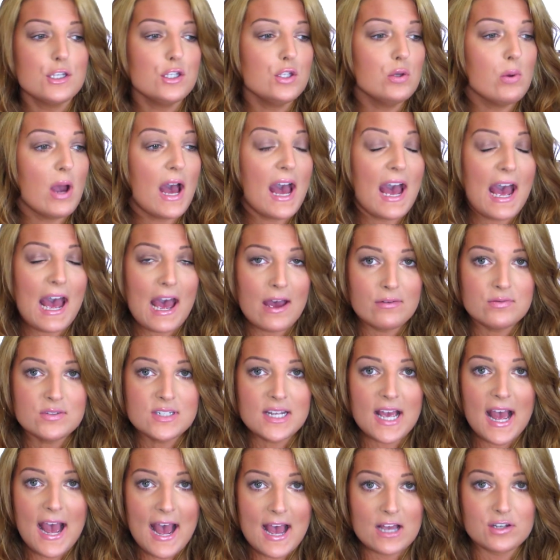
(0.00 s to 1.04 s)
You have
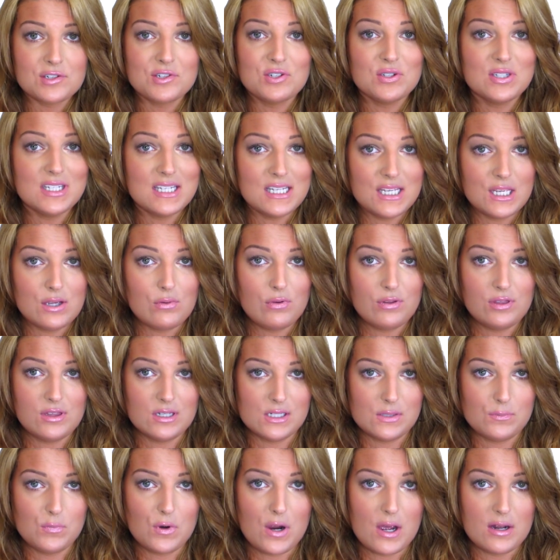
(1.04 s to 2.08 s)
to actually eat with
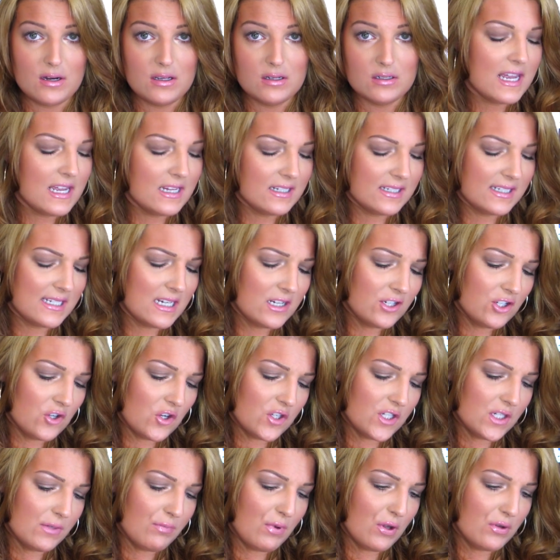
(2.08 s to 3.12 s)
this product. It says
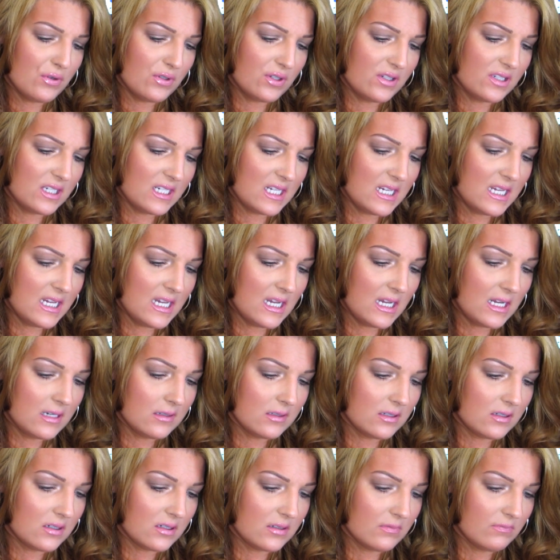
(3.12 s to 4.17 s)
you're supposed to
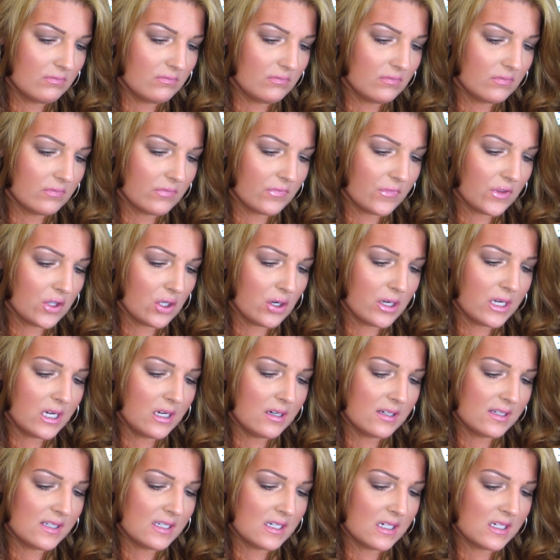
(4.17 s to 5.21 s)
eat
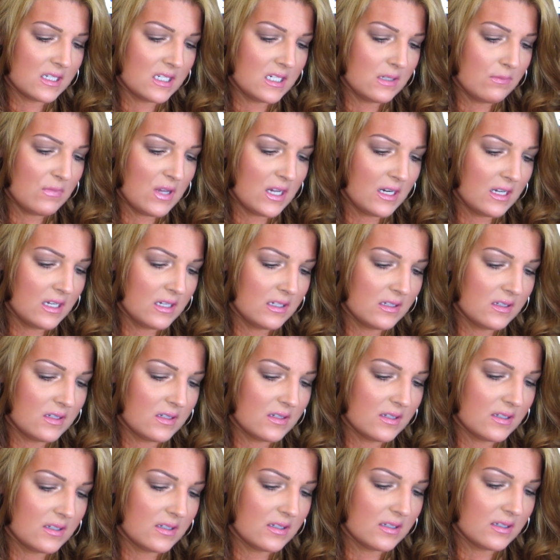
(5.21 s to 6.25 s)
30 to 60
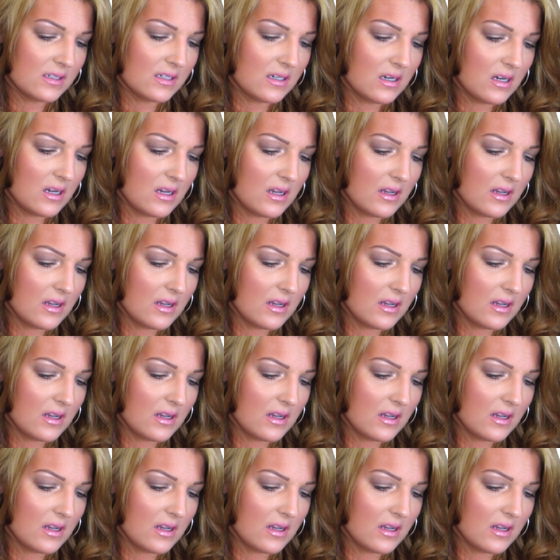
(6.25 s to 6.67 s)
minutes